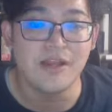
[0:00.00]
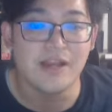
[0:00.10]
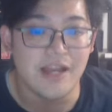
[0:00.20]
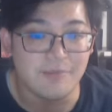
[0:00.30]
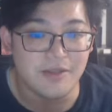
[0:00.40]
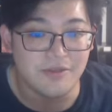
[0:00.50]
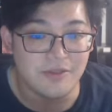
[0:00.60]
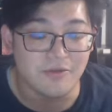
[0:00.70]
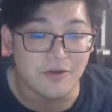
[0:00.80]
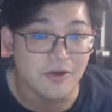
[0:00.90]
I mean,
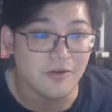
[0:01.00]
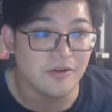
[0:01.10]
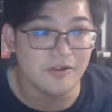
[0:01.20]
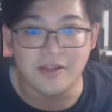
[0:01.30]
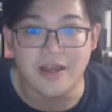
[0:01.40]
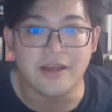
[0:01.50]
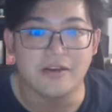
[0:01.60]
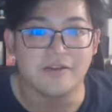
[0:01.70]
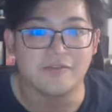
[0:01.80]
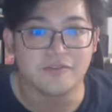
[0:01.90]
there are a lot
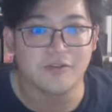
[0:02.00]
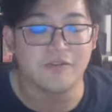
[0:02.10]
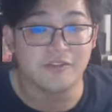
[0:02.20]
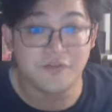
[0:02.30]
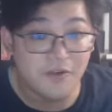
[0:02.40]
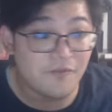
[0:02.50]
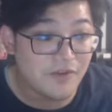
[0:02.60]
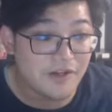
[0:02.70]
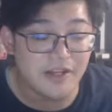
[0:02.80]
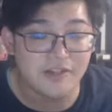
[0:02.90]
of servants from
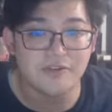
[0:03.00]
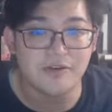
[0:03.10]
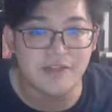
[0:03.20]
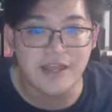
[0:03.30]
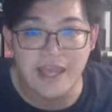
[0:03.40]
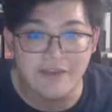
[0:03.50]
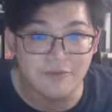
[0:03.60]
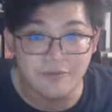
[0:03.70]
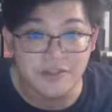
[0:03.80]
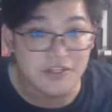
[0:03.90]
Fate Extra that haven't
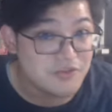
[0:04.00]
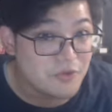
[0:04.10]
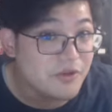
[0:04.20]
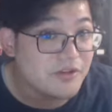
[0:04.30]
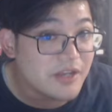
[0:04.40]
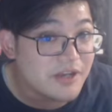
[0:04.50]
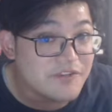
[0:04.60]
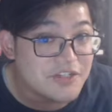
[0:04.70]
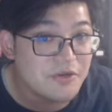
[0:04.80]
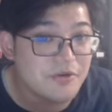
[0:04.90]
really joined
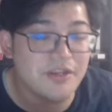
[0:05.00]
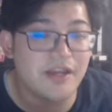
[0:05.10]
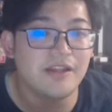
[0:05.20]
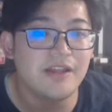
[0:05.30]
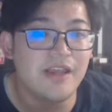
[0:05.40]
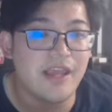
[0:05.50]
FGO yet,